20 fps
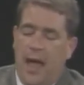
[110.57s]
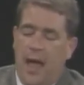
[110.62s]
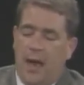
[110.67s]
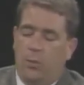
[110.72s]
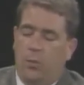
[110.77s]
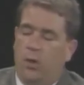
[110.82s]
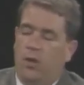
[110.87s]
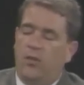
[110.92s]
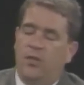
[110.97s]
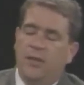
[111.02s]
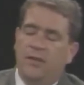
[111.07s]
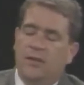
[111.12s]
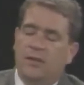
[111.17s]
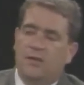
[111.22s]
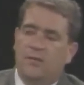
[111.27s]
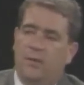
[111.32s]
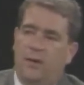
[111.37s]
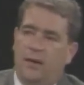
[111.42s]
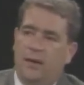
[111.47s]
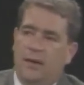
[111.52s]
And one thing
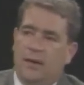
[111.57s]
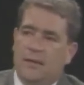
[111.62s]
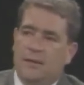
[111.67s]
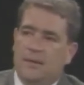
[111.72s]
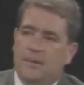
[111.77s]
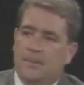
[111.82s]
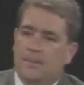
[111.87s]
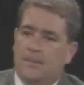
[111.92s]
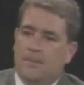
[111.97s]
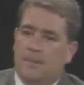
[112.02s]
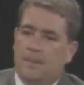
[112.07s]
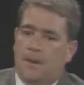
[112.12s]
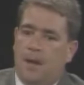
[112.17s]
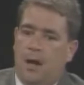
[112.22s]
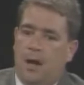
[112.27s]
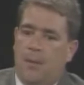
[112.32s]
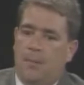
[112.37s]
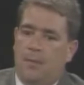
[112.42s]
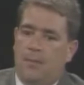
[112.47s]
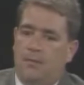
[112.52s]
that's funny is,
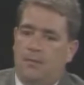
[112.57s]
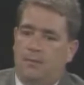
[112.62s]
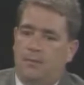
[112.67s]
a